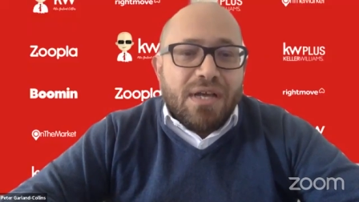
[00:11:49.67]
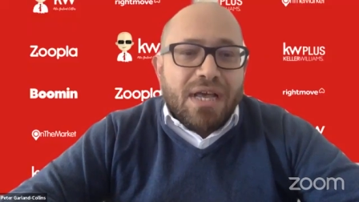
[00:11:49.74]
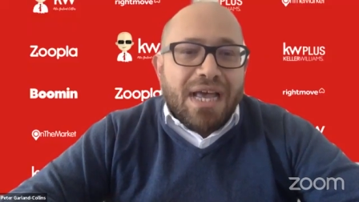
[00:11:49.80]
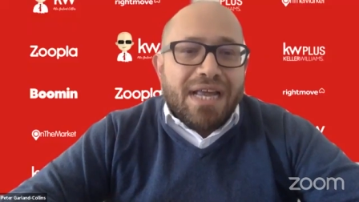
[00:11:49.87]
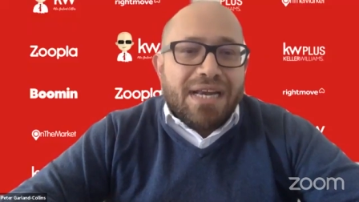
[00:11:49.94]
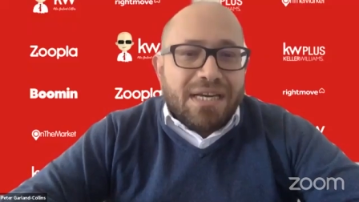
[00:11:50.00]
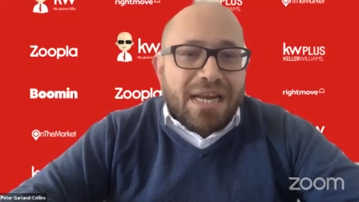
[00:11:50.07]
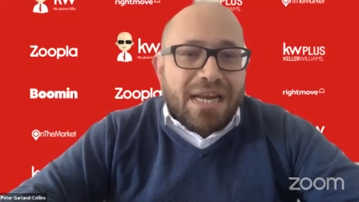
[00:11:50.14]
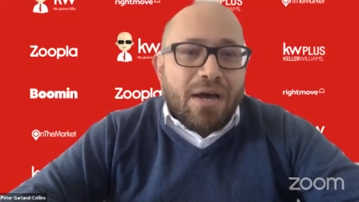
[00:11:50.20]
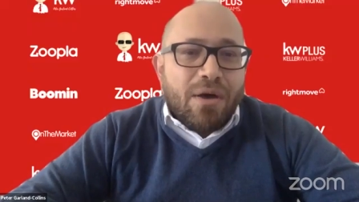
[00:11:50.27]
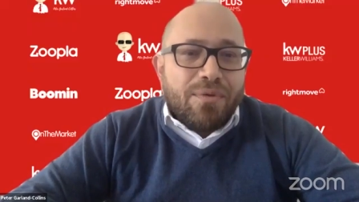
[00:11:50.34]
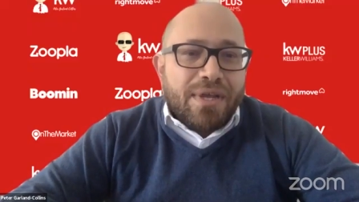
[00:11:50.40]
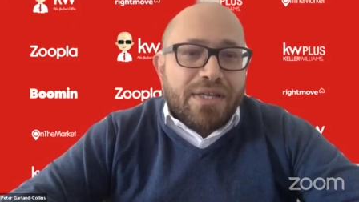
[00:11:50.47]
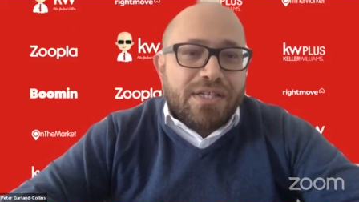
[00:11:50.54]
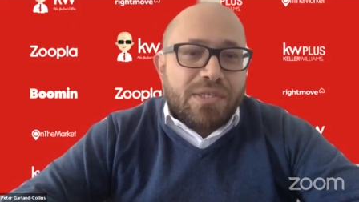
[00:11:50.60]
And now
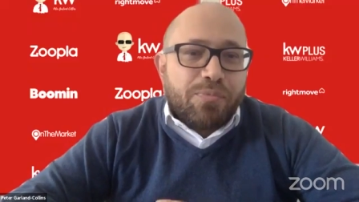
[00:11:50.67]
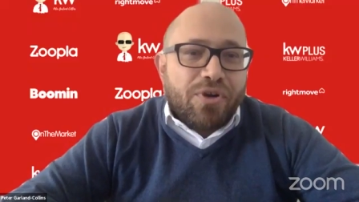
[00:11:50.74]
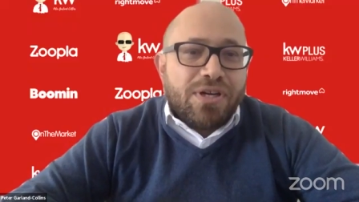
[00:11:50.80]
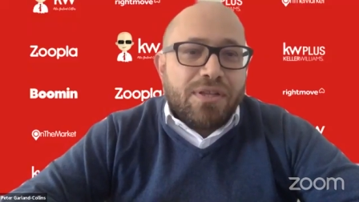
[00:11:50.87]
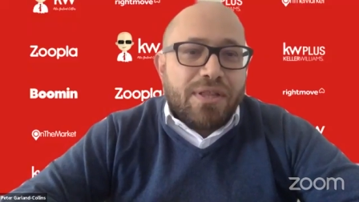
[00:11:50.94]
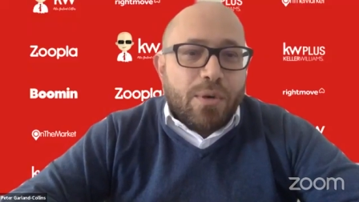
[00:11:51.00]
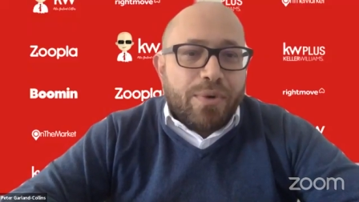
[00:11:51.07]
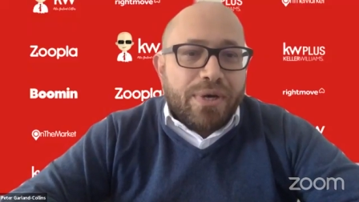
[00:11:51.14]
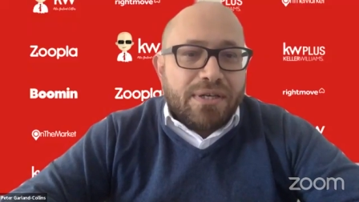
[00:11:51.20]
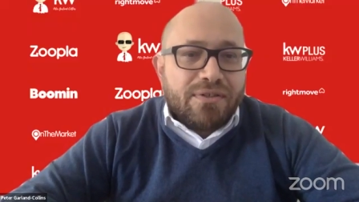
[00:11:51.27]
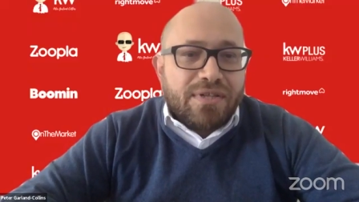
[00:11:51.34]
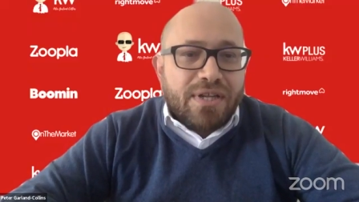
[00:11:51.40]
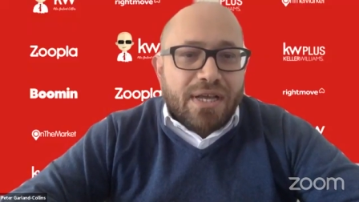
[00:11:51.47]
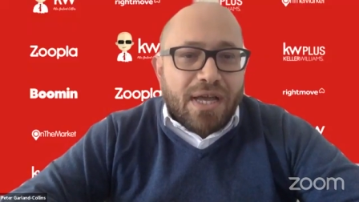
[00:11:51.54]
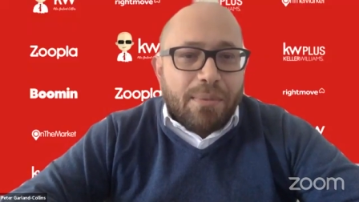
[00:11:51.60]
they're spreading their wings.
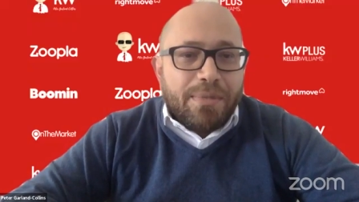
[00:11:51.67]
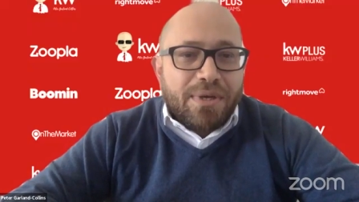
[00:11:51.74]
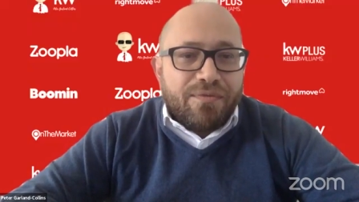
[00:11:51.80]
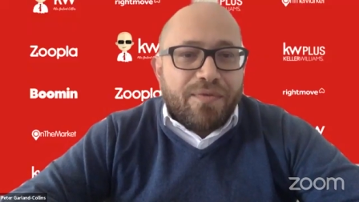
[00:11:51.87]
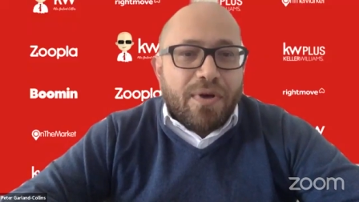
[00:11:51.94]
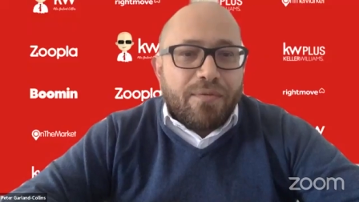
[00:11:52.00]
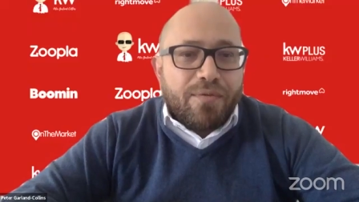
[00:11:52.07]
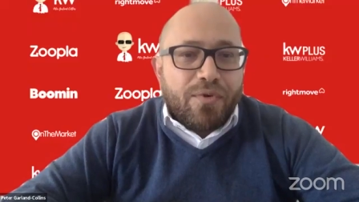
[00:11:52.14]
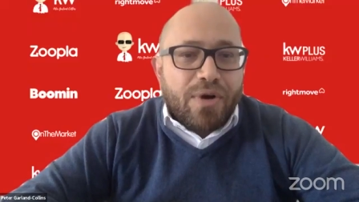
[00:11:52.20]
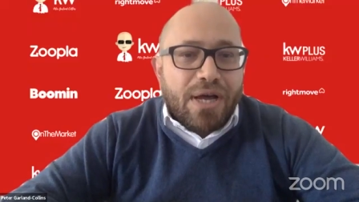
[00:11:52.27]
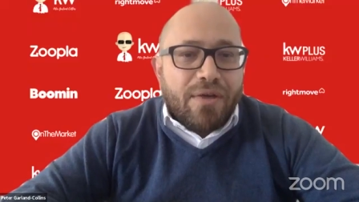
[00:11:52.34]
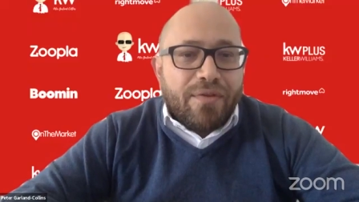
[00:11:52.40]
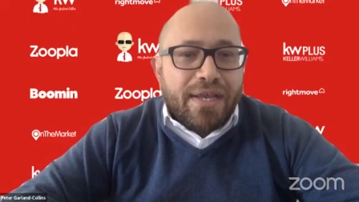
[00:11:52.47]
They're coming further out.